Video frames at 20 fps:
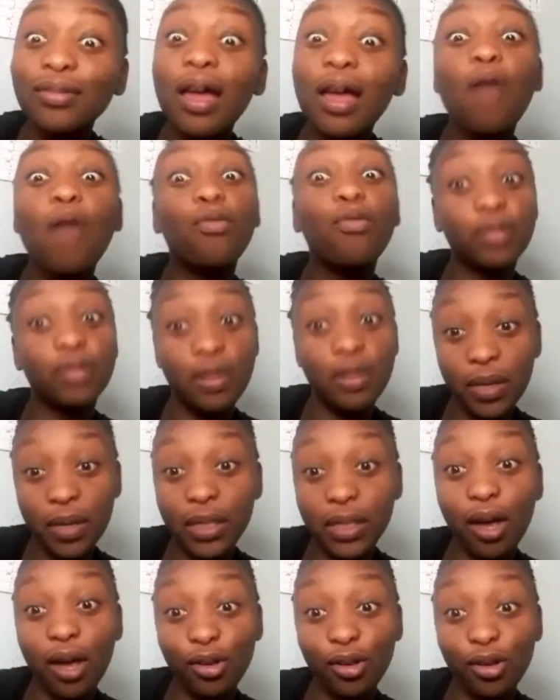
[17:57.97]
Let me
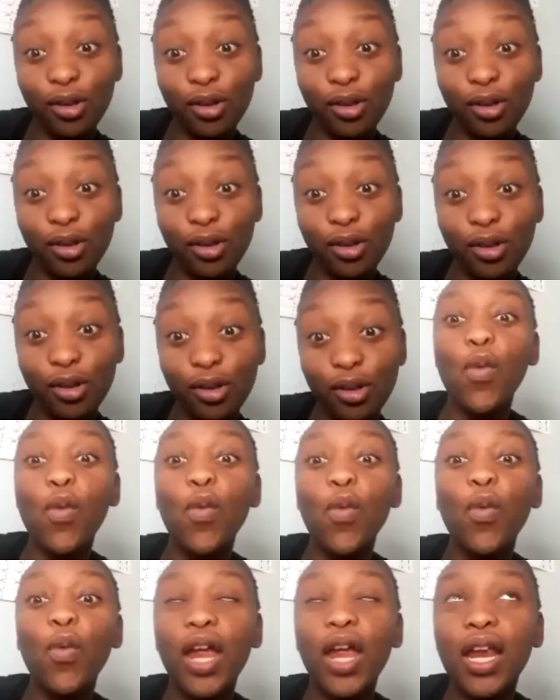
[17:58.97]
tell you,
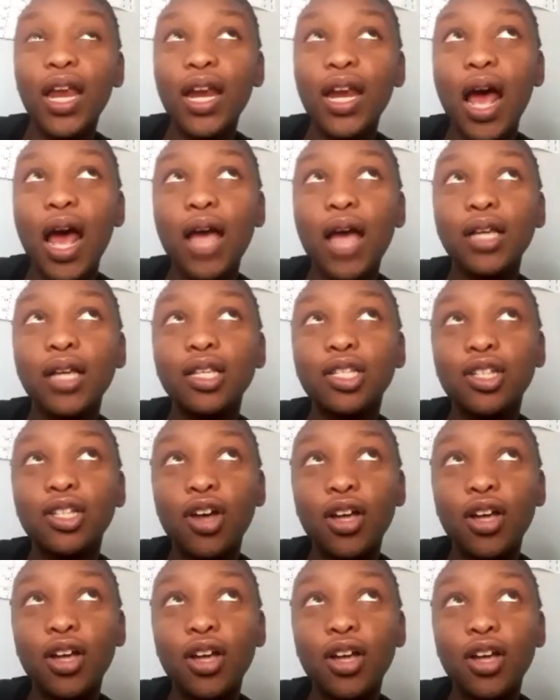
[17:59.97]
when I
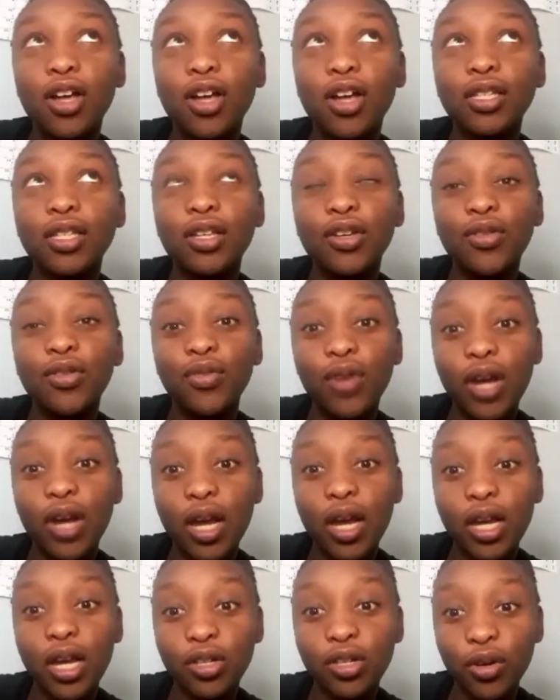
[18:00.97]
started
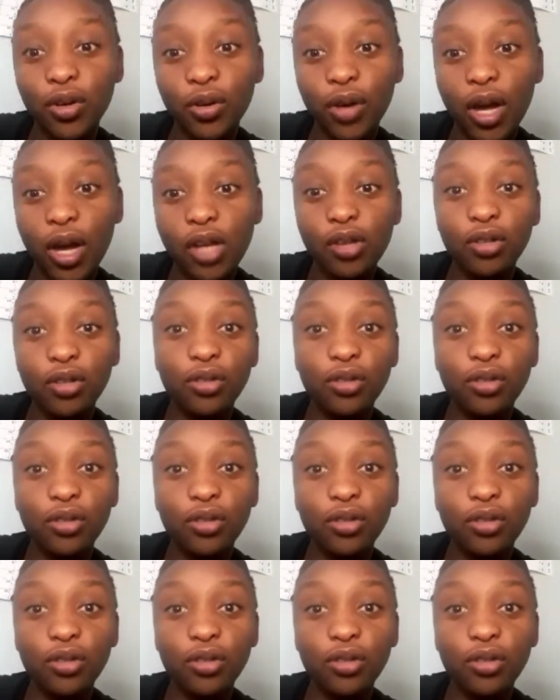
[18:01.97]
radio, I used to